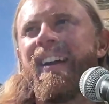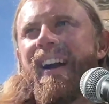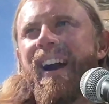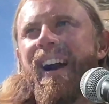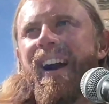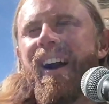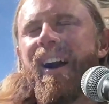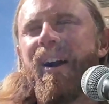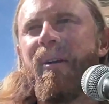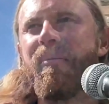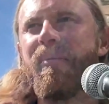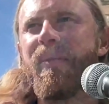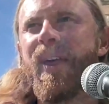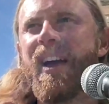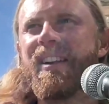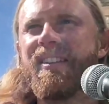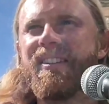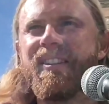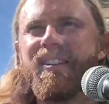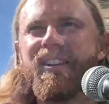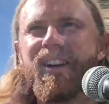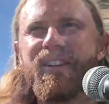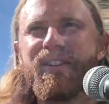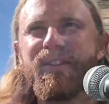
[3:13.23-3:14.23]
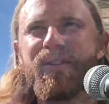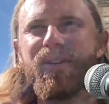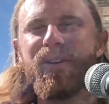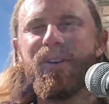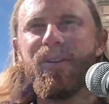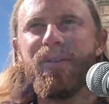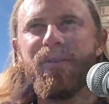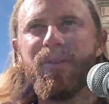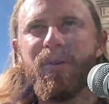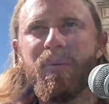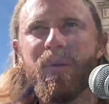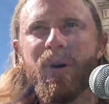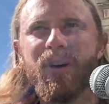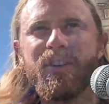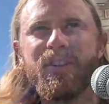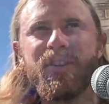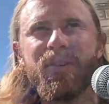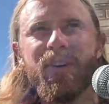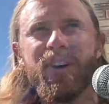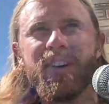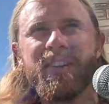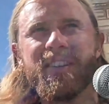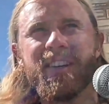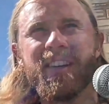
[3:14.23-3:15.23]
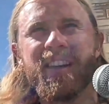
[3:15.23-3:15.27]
as it does for most of us.